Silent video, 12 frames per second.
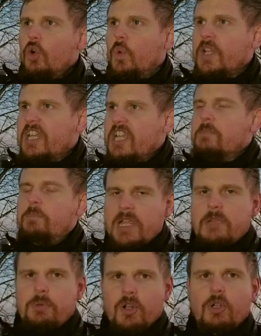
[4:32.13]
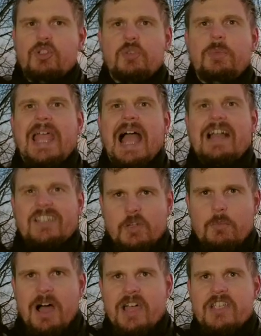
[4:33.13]
We need people to be
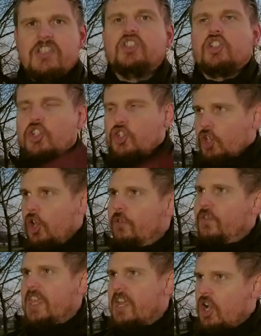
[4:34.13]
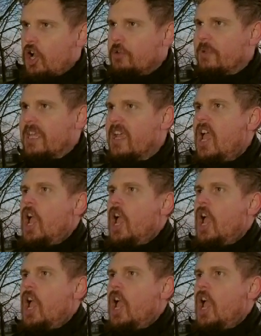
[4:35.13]
atomized to serve the economy.